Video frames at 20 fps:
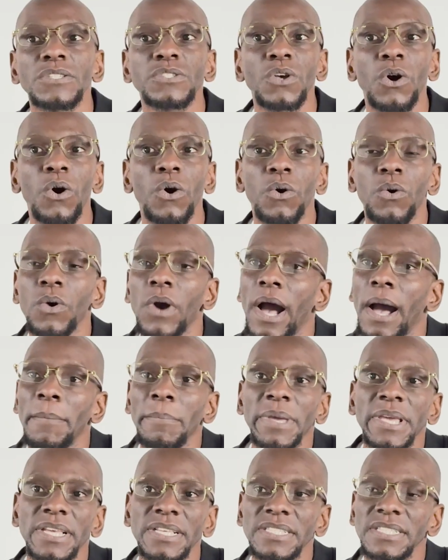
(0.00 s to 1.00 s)
So,
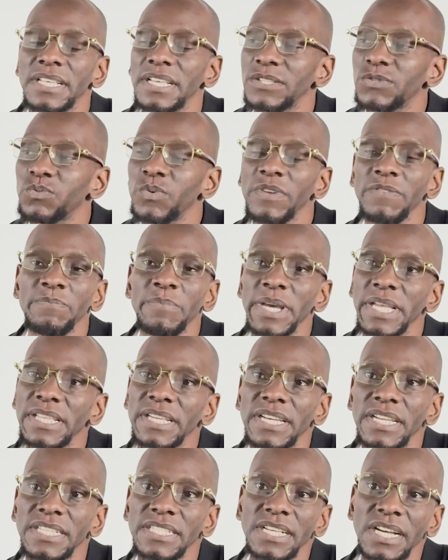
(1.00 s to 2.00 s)
since we've been
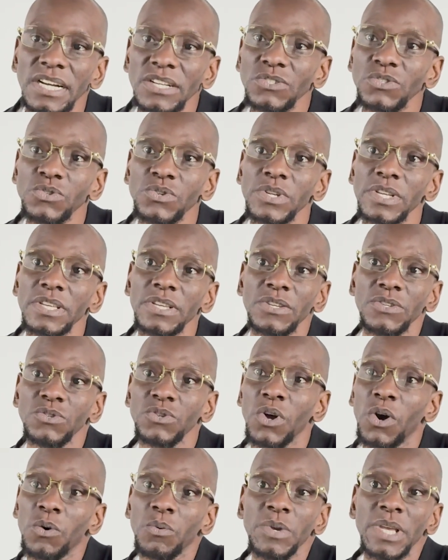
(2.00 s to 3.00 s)
in this country,
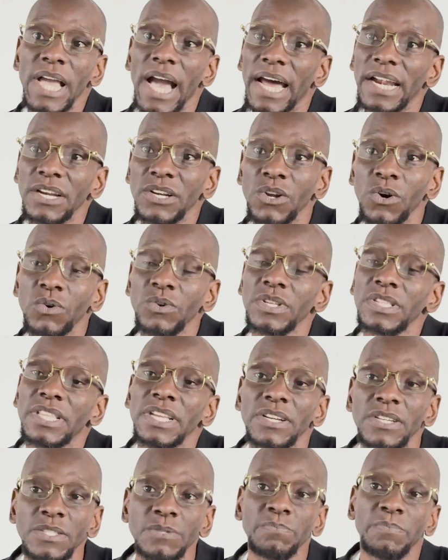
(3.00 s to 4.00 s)
we got to know that
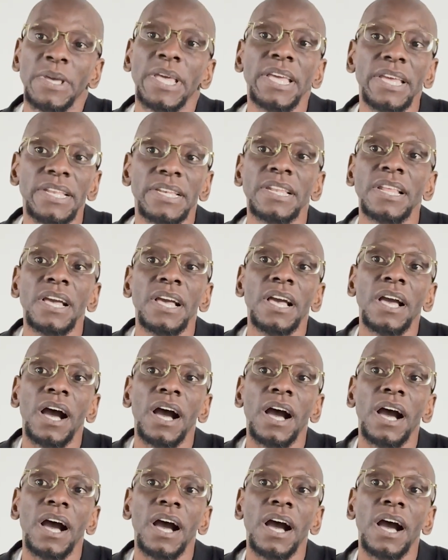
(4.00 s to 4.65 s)
there's been